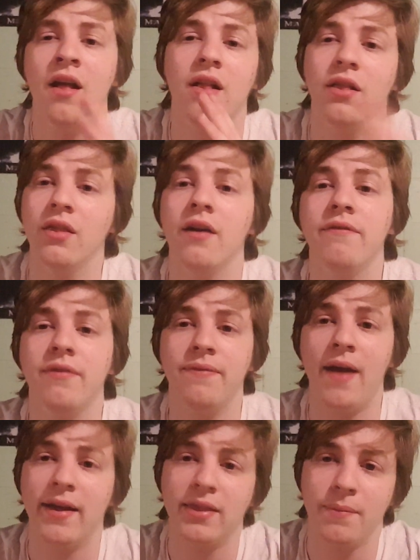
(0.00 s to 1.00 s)
love the
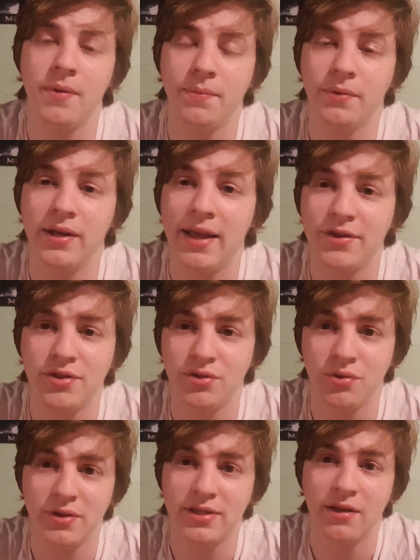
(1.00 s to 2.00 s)
fact that people can actually
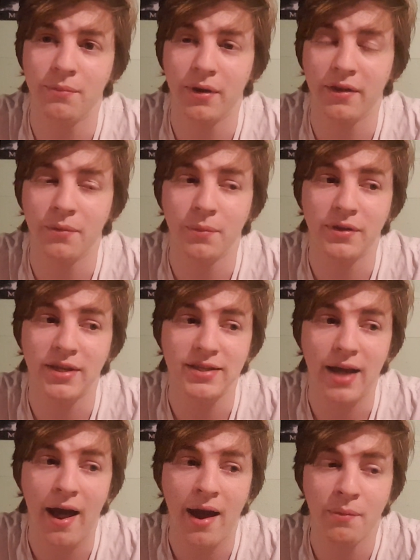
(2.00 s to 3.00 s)
enjoy celebrating their birthdays.
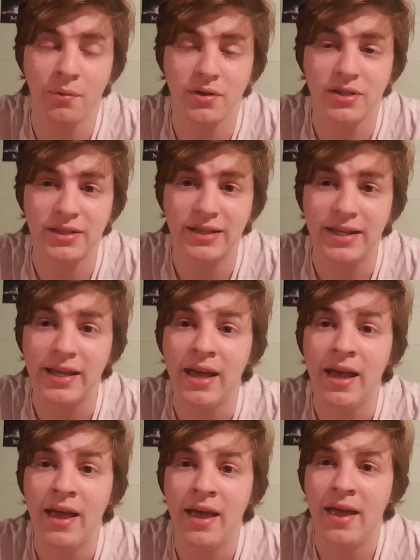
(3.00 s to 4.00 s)
I personally
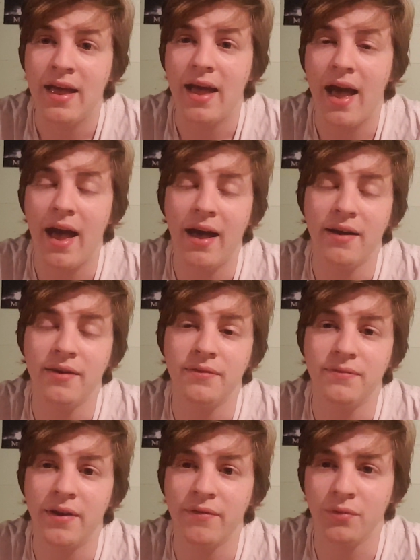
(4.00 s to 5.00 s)

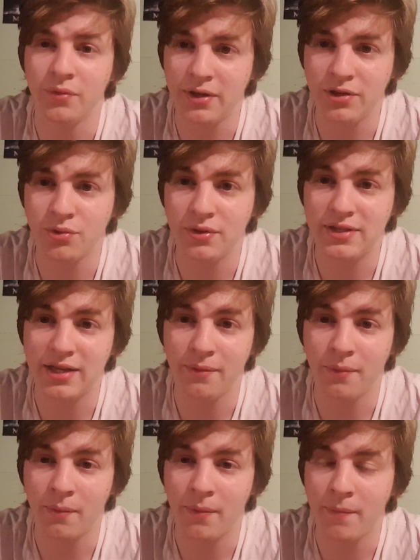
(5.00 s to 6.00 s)
have never really enjoyed
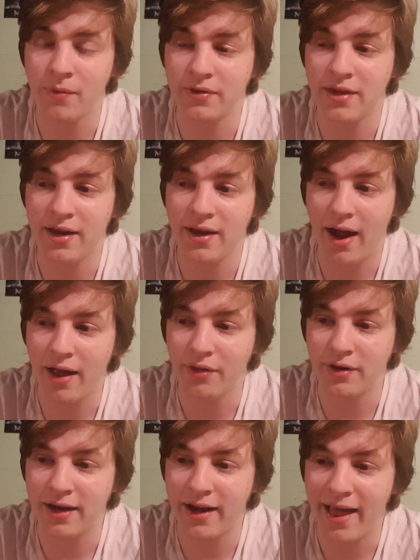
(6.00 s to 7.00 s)
celebrating my birthday. I
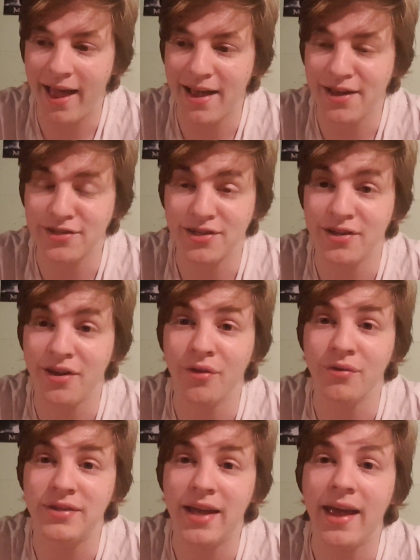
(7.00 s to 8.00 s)
look at it as
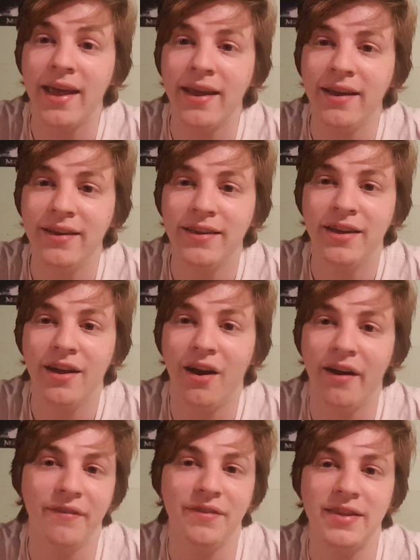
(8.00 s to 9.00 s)
another day
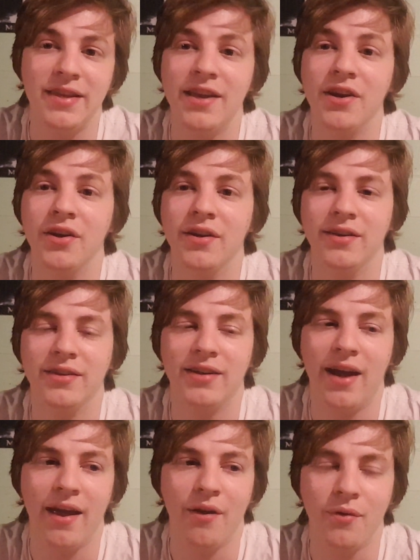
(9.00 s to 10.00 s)
of the year.
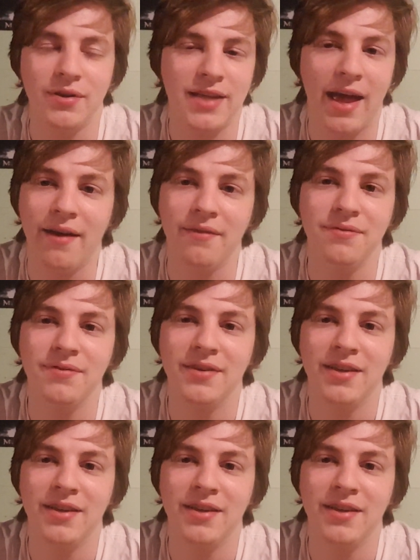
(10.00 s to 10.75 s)
I always have.